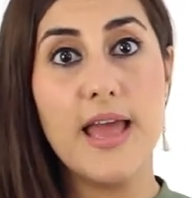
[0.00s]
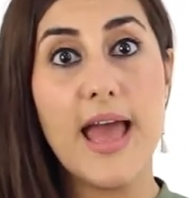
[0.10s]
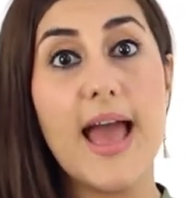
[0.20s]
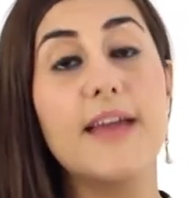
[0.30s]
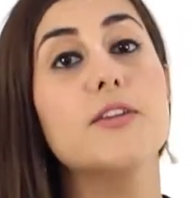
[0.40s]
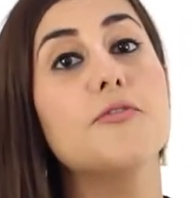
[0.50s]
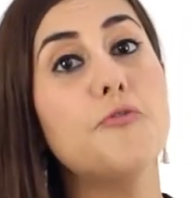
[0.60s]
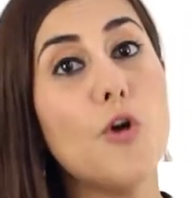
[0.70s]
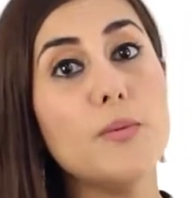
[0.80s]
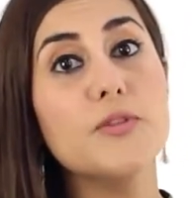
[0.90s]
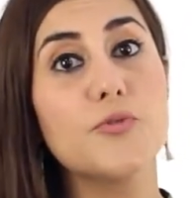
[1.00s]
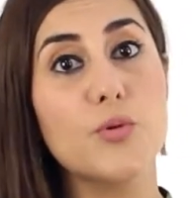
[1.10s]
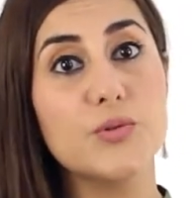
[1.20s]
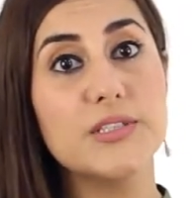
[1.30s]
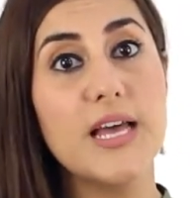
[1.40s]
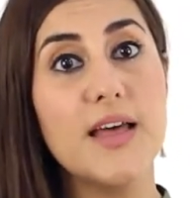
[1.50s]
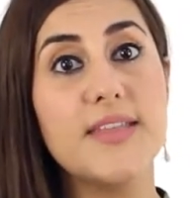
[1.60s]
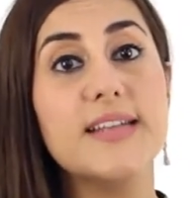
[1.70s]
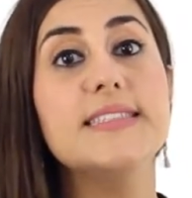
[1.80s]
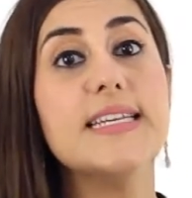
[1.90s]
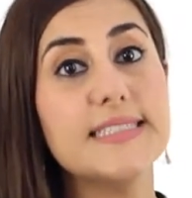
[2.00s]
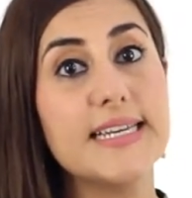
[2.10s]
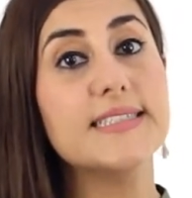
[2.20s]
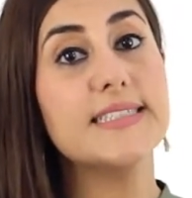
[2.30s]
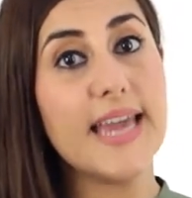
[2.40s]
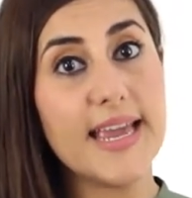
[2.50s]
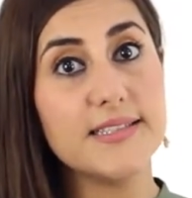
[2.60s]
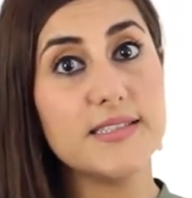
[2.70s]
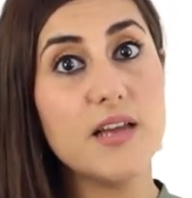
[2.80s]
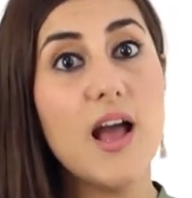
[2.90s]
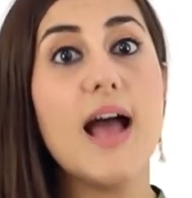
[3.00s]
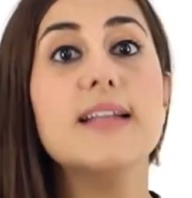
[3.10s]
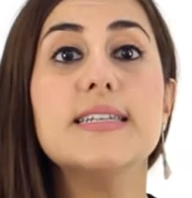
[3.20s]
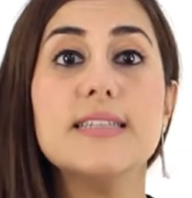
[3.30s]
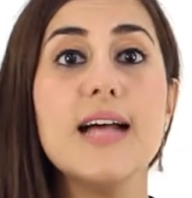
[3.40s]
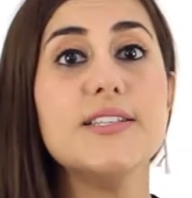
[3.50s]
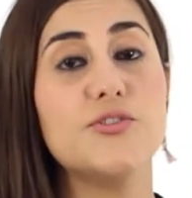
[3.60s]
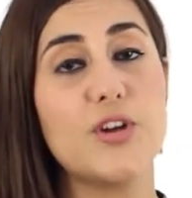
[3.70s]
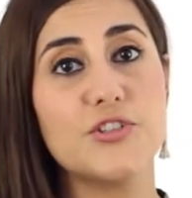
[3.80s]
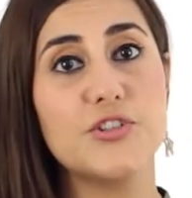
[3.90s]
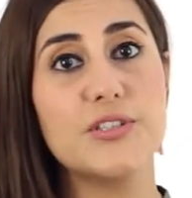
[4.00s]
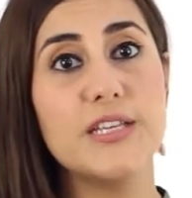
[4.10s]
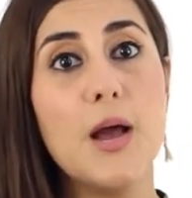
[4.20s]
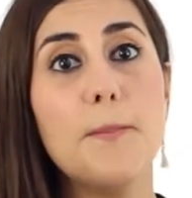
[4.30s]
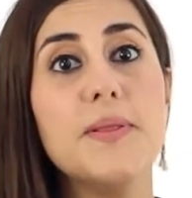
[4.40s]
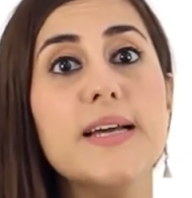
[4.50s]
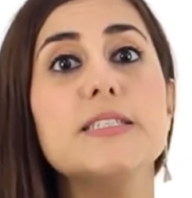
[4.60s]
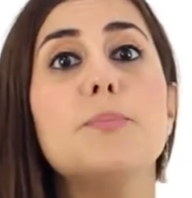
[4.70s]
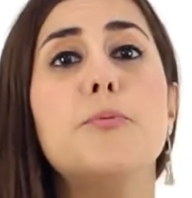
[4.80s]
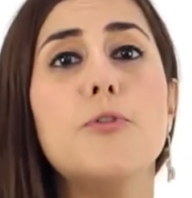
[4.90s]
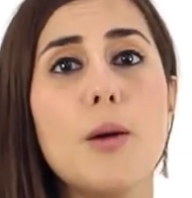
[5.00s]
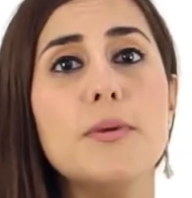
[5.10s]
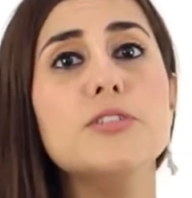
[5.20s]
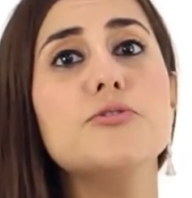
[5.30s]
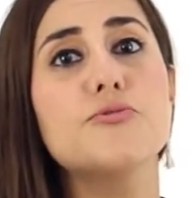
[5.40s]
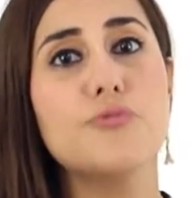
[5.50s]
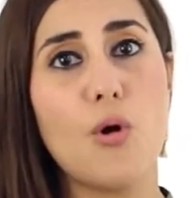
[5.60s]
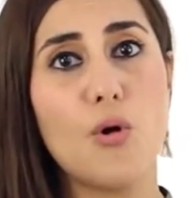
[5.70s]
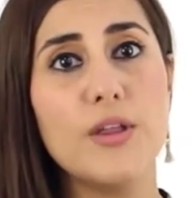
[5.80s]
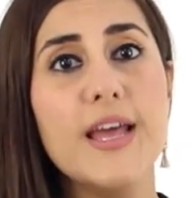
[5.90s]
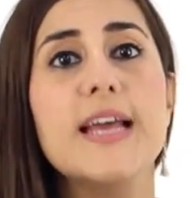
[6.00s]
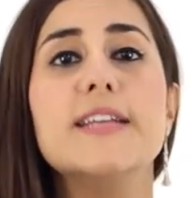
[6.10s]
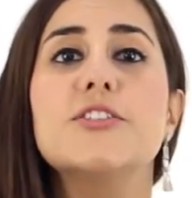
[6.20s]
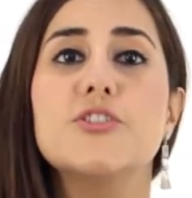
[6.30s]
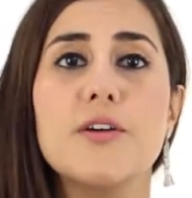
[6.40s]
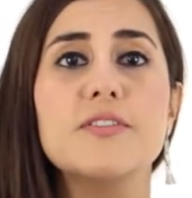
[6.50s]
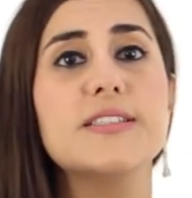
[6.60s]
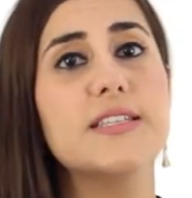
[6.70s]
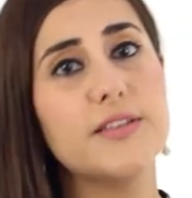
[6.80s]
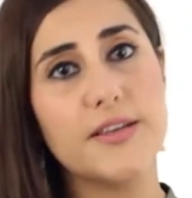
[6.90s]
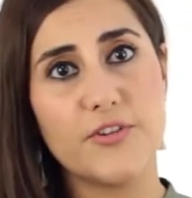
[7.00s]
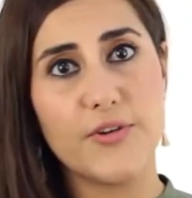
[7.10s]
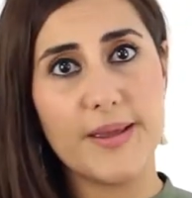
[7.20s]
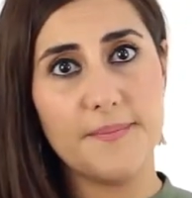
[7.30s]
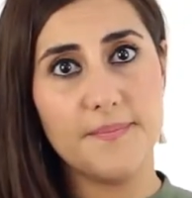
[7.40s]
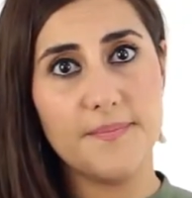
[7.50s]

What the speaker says: and informal rules that dictate caste and class structures played a prominent role in service delivery.